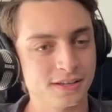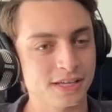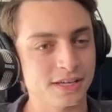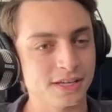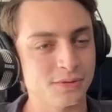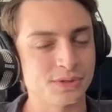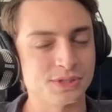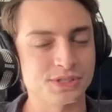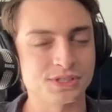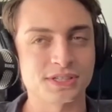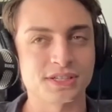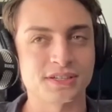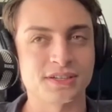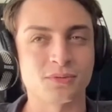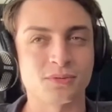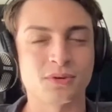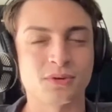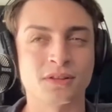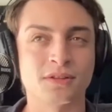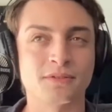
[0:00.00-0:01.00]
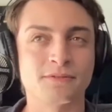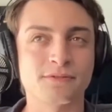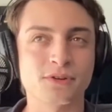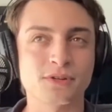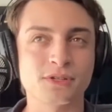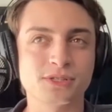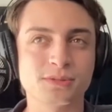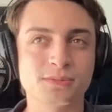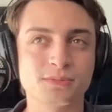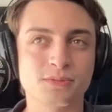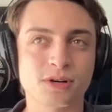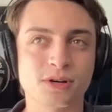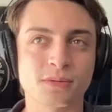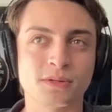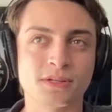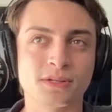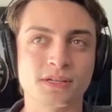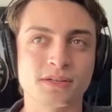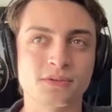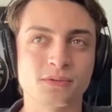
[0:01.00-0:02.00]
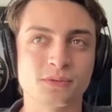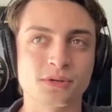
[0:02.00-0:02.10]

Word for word: he was uh, one of the first probably